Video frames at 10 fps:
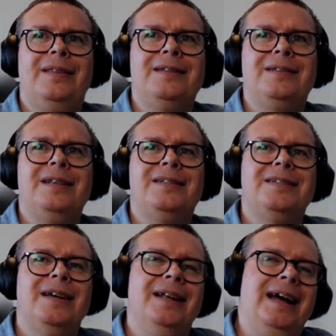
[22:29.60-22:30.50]
There's a
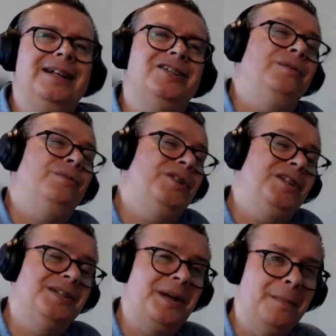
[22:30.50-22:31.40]
certain attitude which
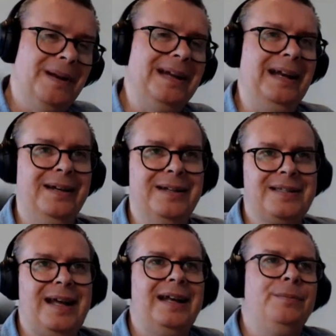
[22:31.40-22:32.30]
is completely
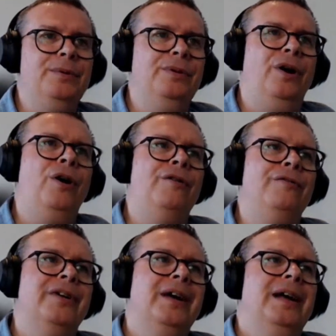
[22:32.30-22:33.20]
understandable
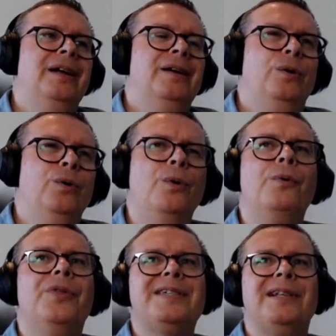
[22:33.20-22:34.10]
of,
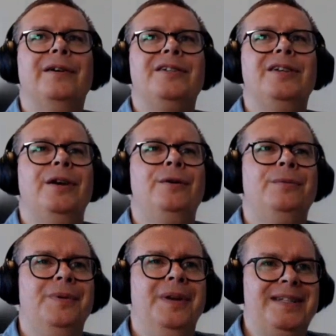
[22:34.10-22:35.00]
oh, this looks
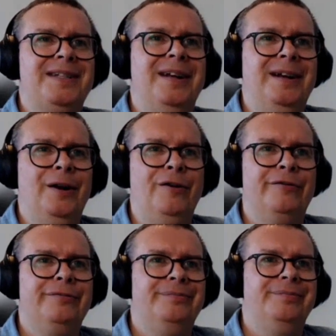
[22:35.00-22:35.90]
new, let's turn it off.
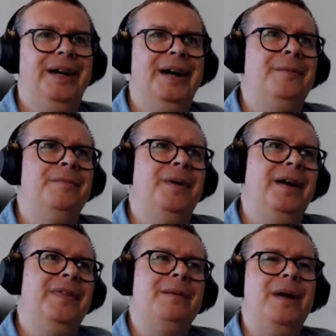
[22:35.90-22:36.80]

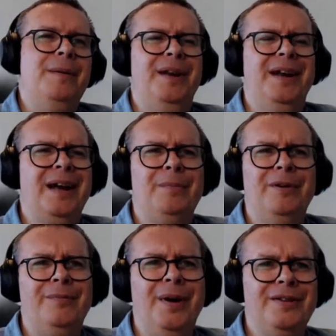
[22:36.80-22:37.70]
And then maybe in a couple
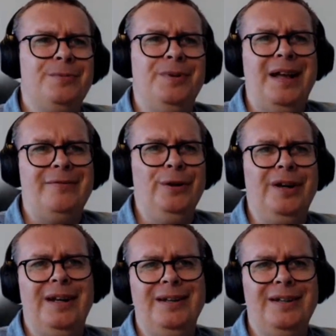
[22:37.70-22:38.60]
of months, we'll have a
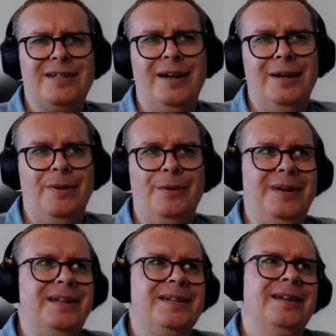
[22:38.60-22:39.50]
look at it and decide whether we
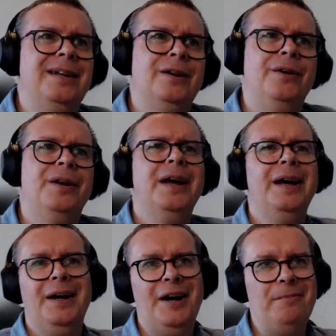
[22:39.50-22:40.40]
can turn it on.
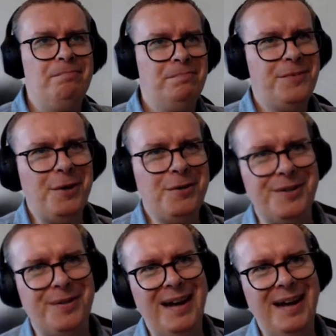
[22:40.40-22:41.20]
Don't do